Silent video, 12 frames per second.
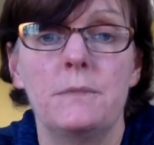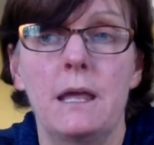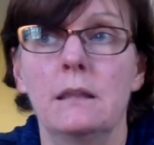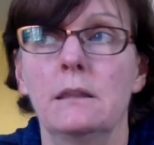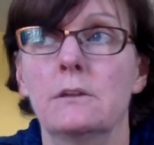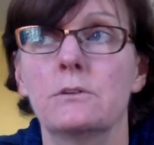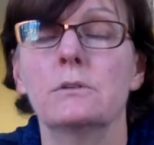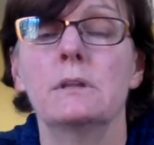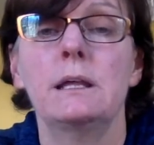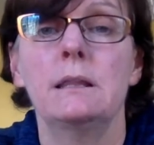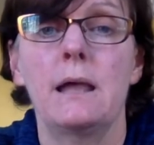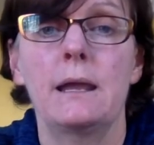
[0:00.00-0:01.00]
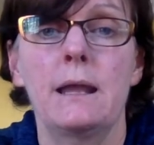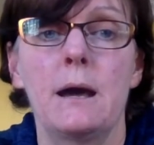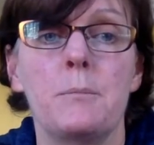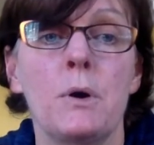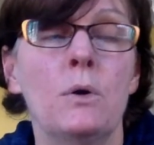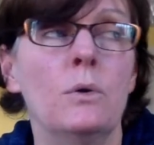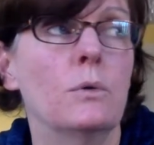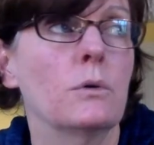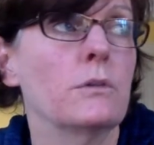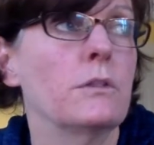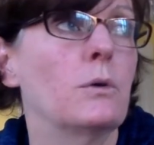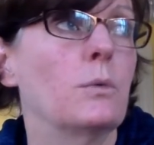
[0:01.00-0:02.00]
They literally light up,
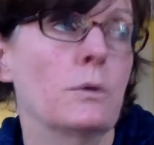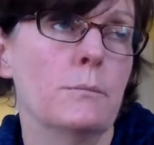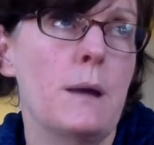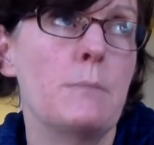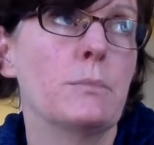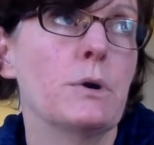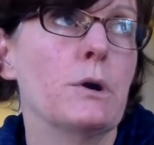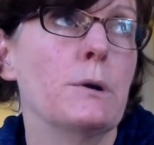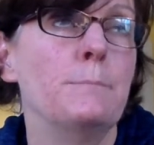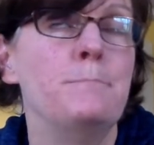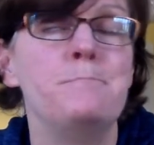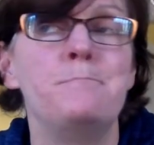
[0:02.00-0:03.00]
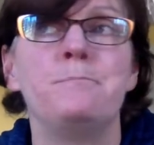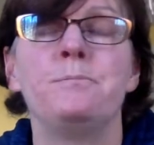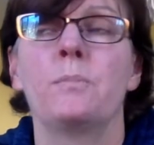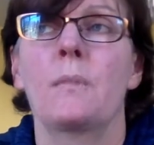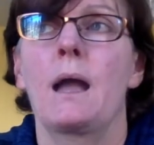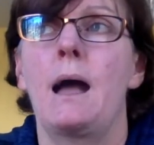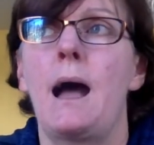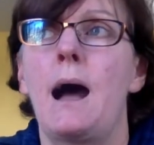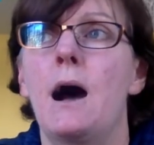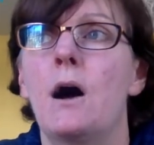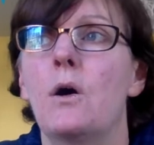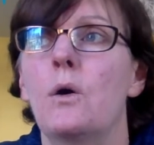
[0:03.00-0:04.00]
or they'll remember
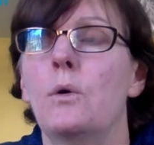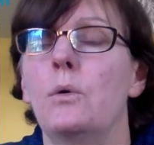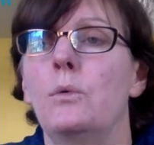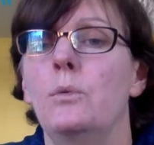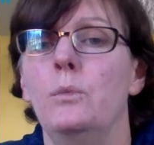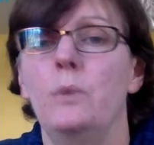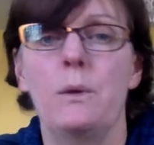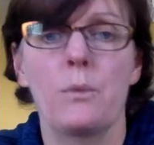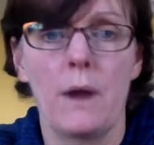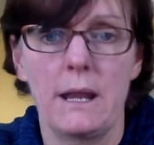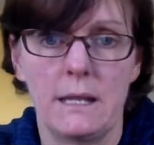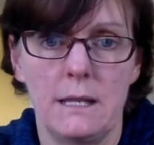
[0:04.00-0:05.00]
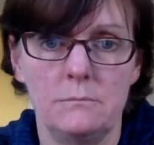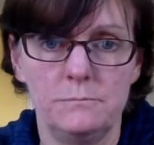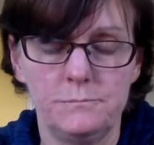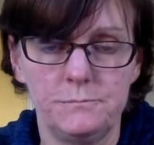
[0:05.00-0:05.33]
how we read it.